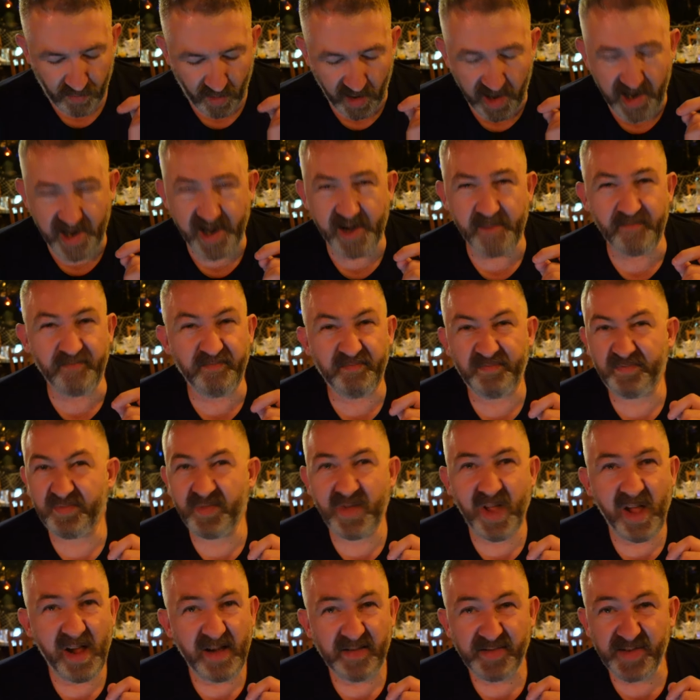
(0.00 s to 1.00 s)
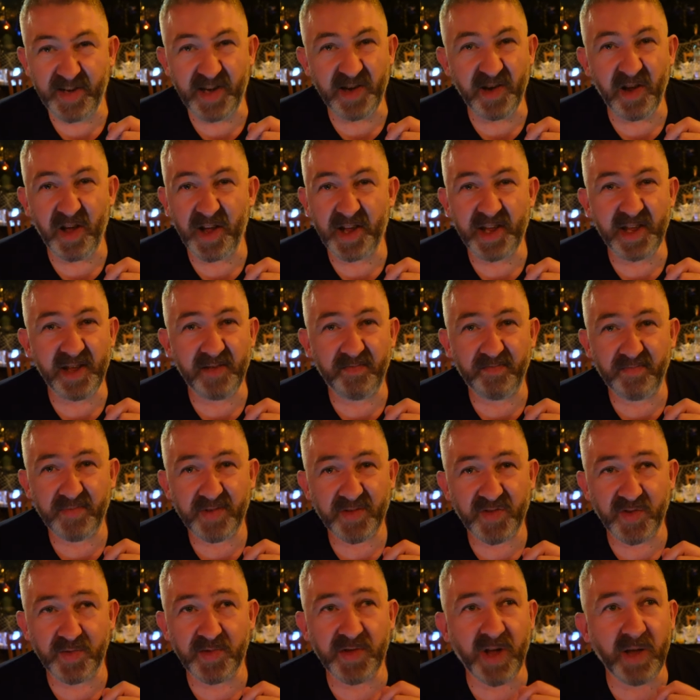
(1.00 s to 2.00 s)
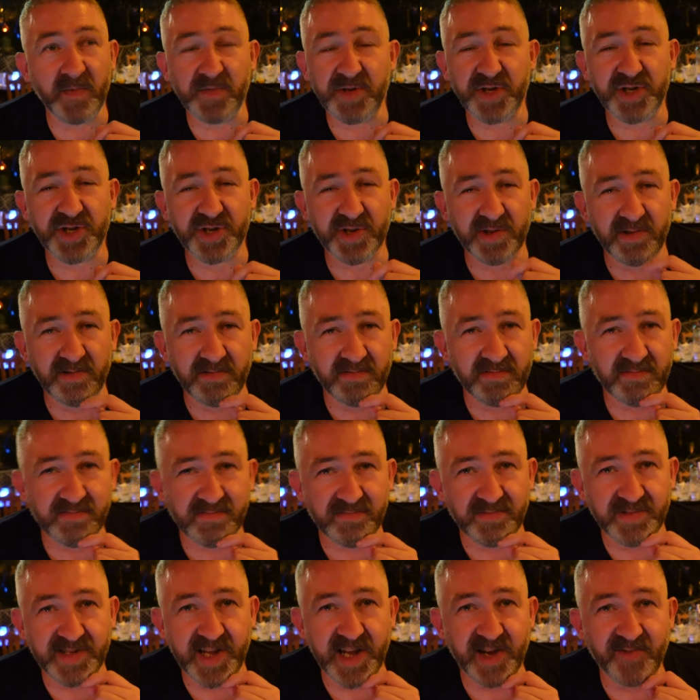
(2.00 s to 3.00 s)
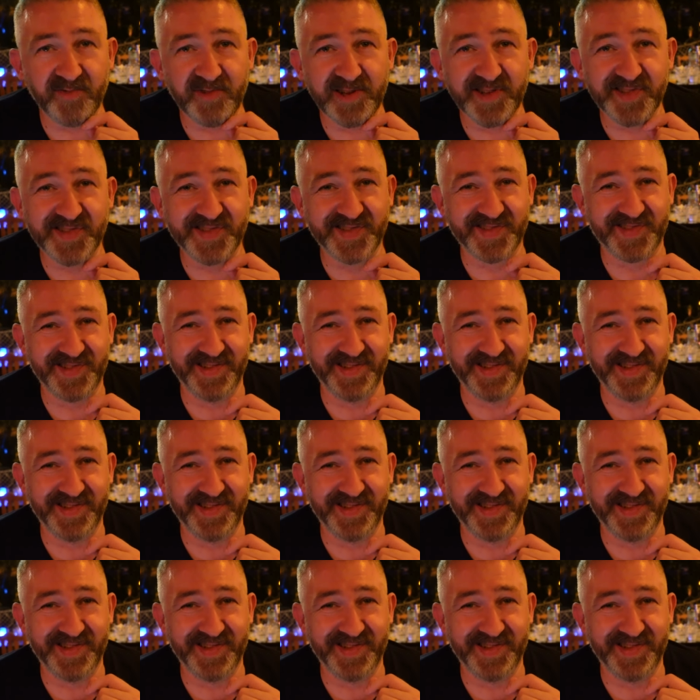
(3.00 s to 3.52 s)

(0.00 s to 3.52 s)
Um, didn't like it sometimes you shouldn't take risks.